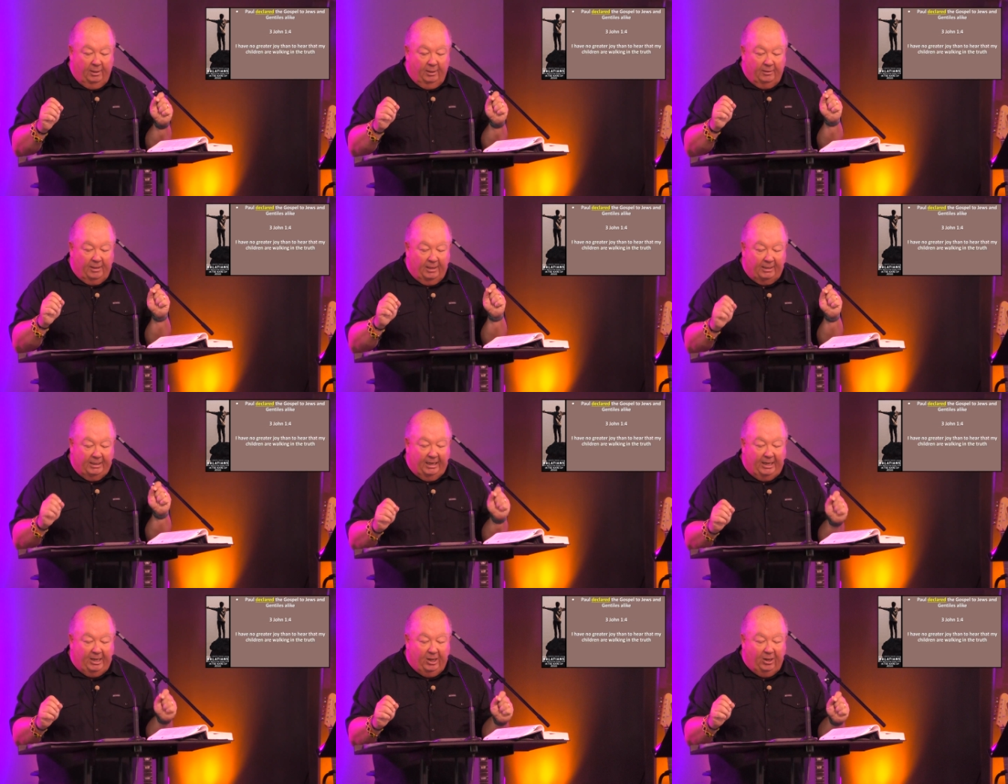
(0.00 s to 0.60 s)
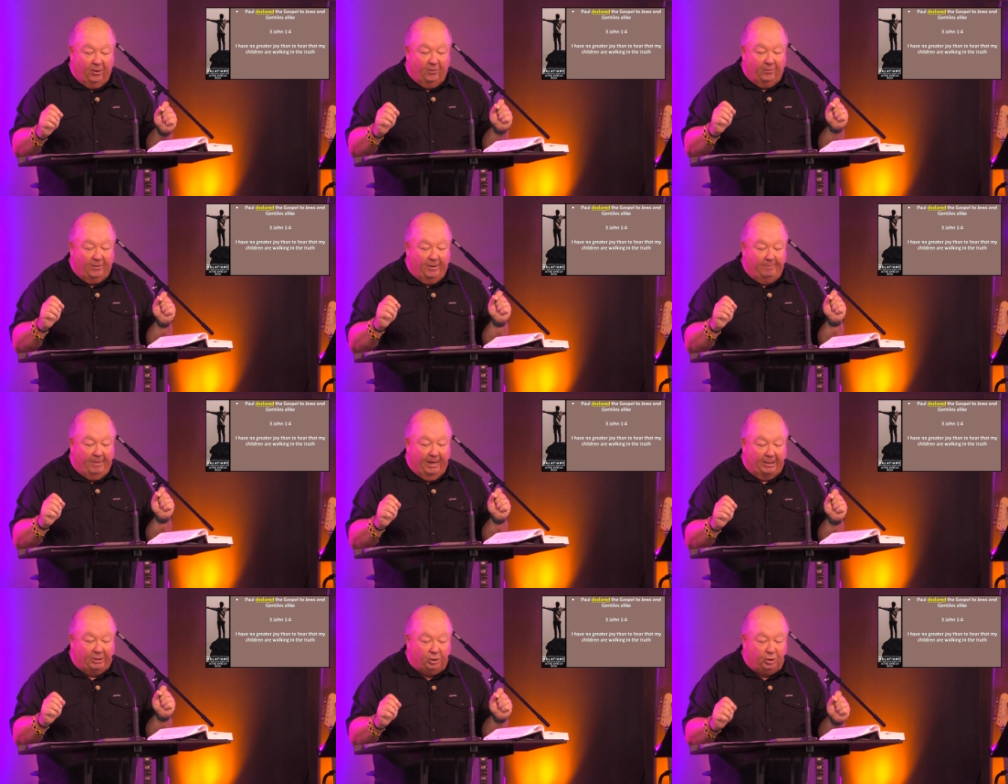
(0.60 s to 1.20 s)
than to hear that
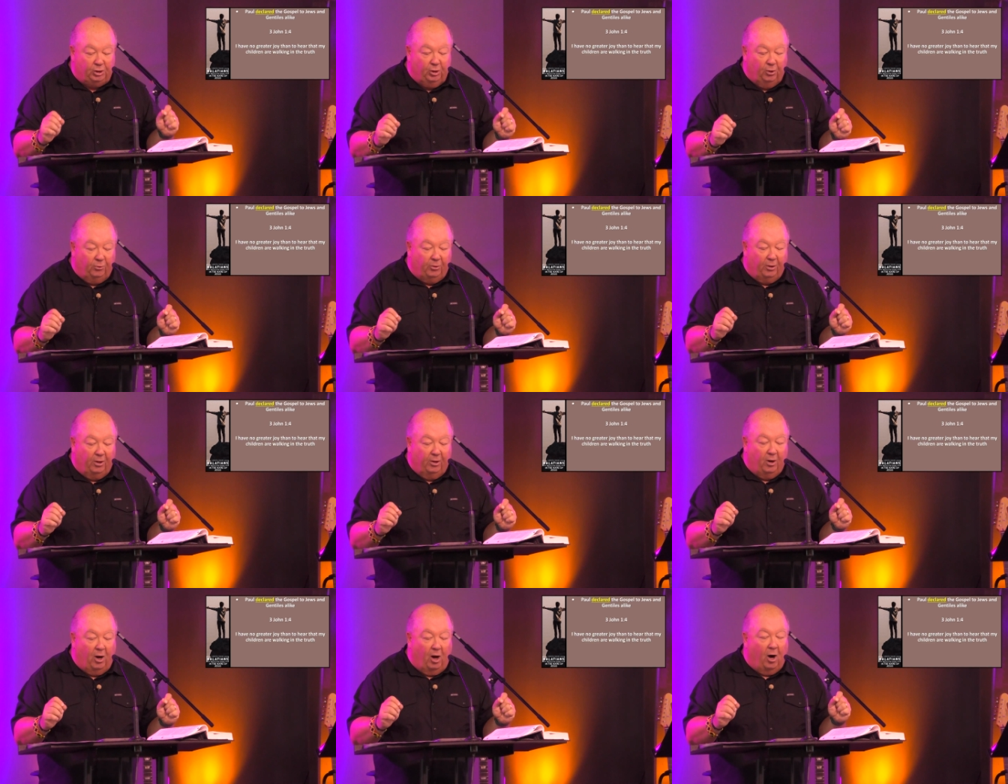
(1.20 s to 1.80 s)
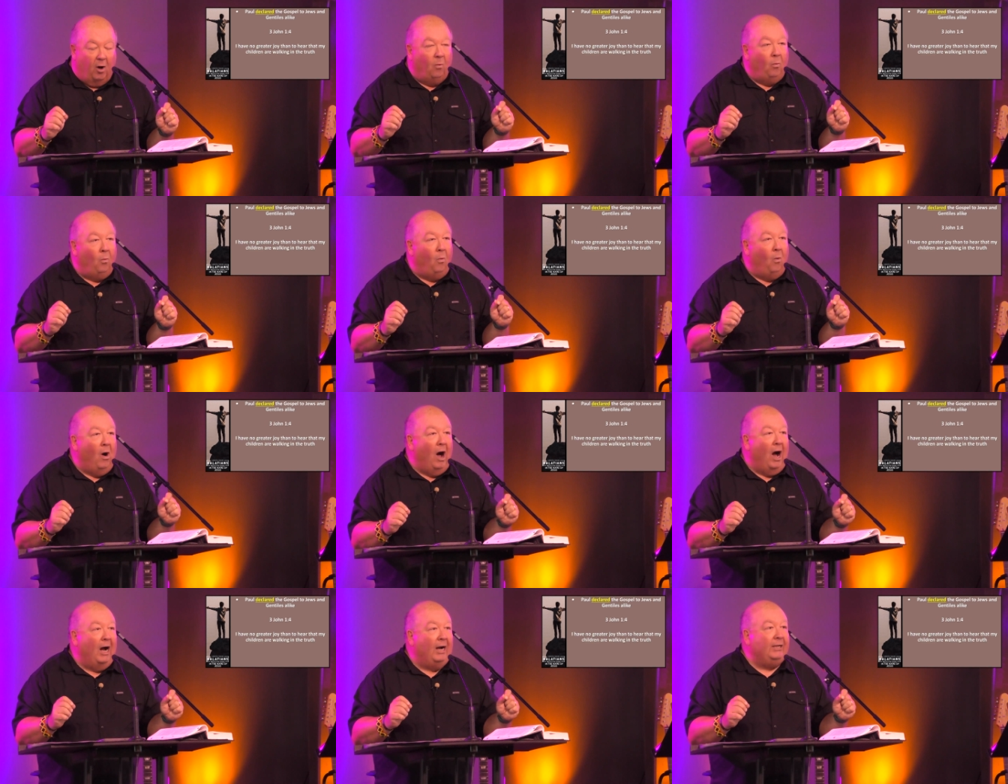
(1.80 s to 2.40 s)
my children are
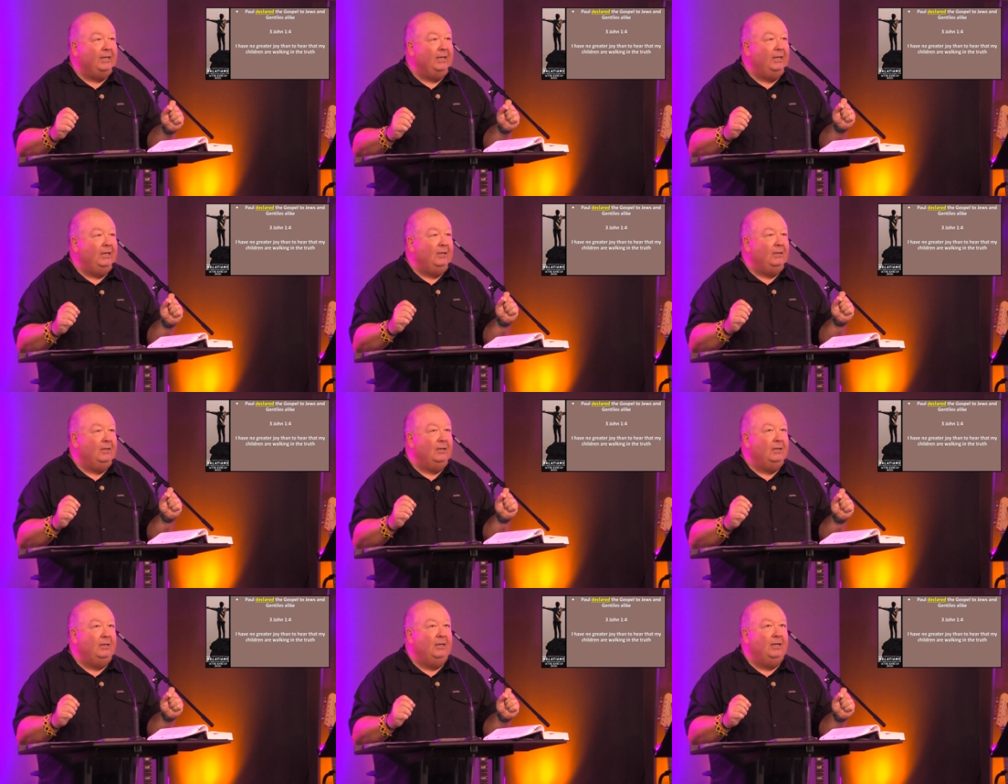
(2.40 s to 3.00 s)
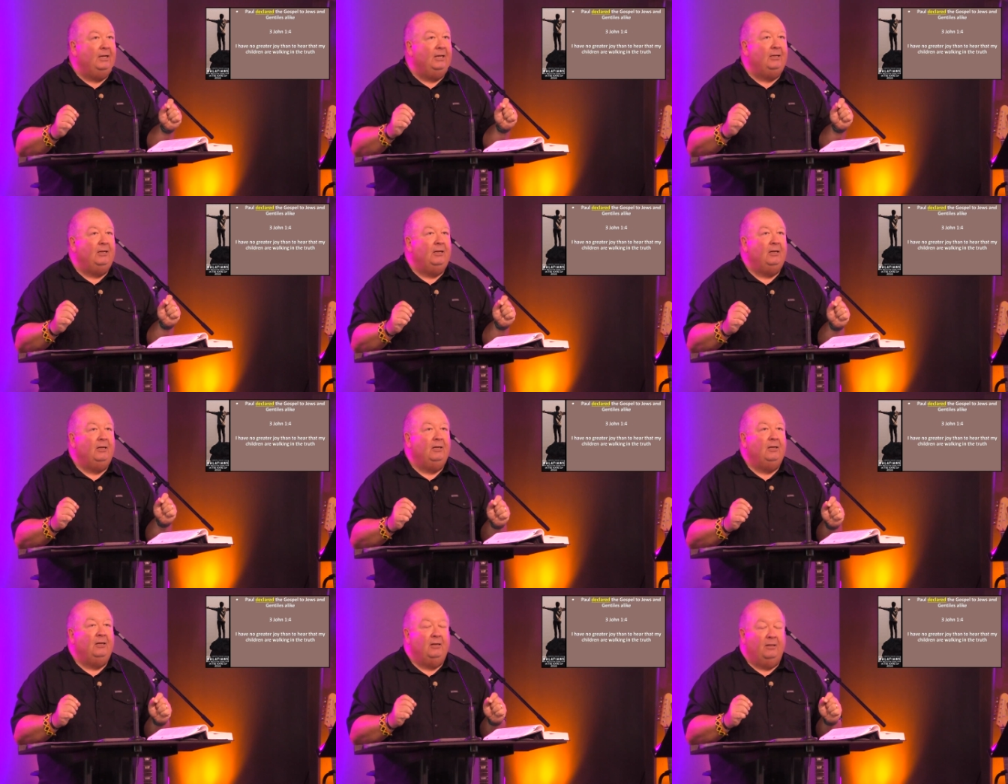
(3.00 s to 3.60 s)
walking in
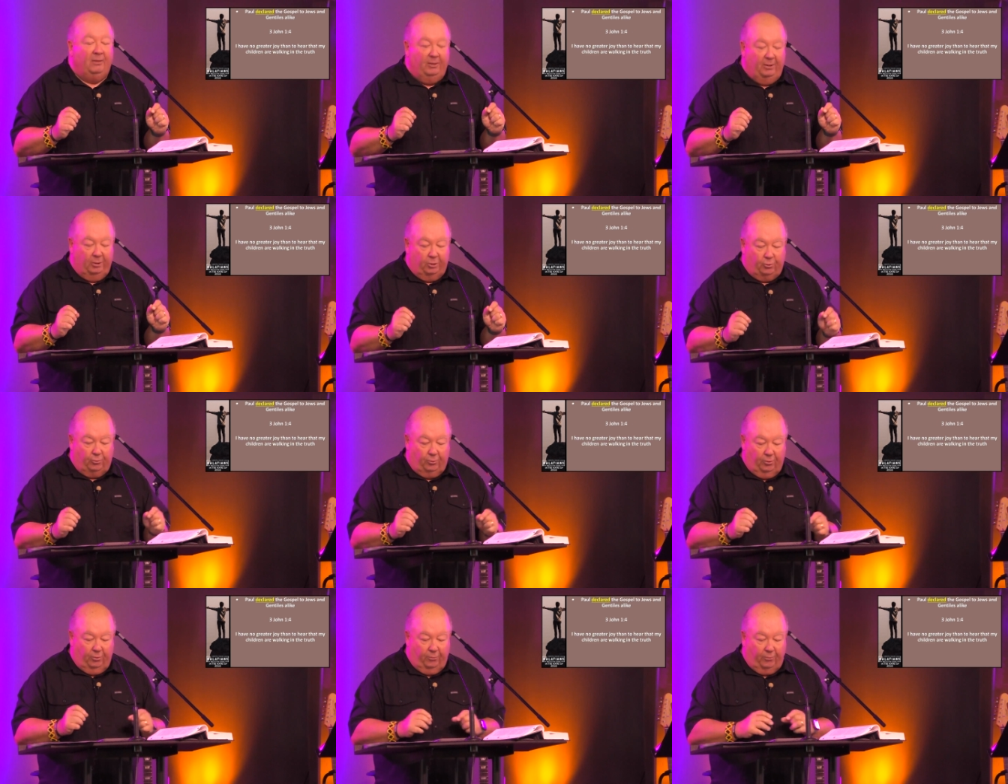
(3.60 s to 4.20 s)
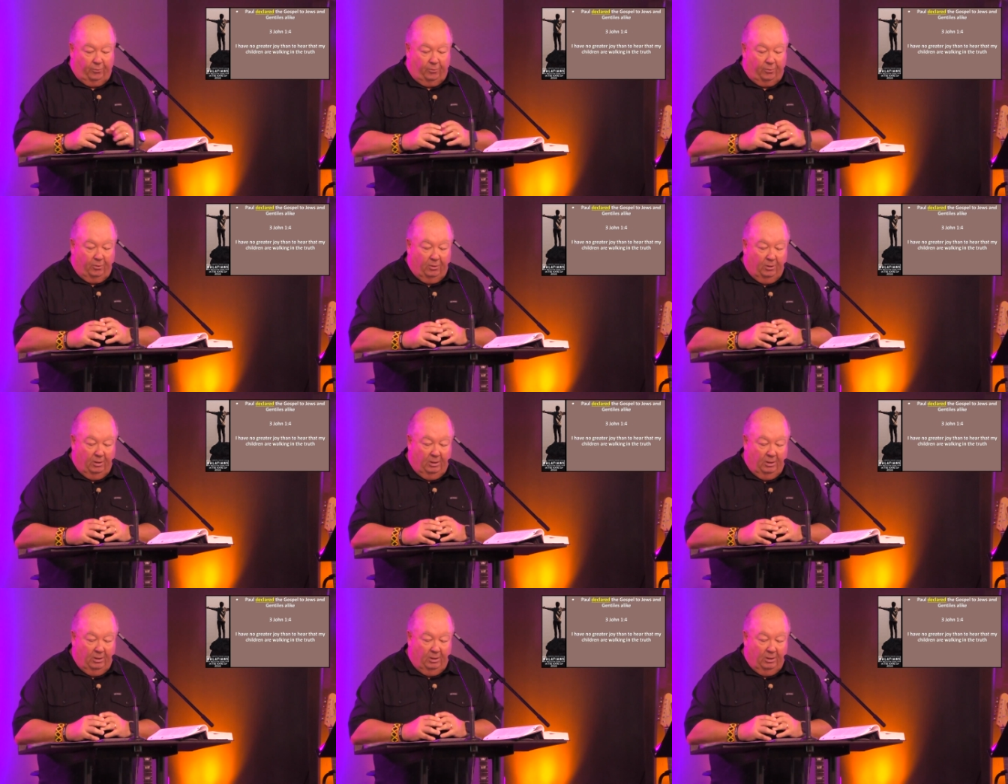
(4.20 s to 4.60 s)
the truth.